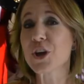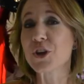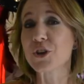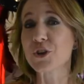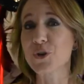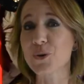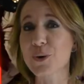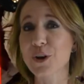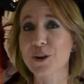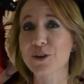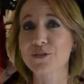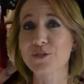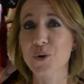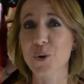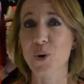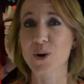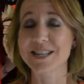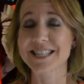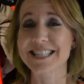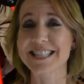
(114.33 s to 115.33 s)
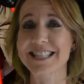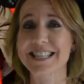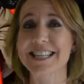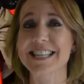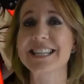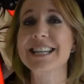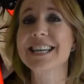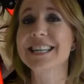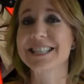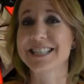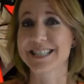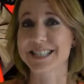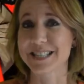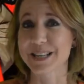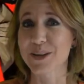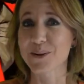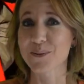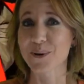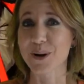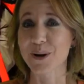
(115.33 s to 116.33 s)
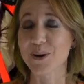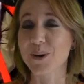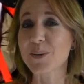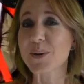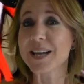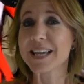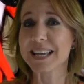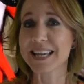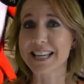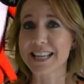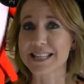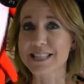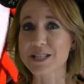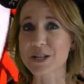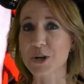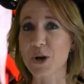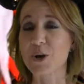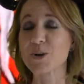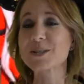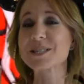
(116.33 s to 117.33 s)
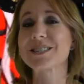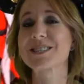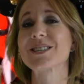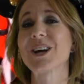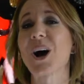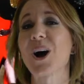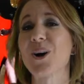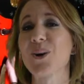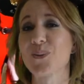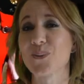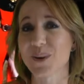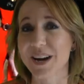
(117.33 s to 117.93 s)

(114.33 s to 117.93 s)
you can of course see Zero, his ghost dog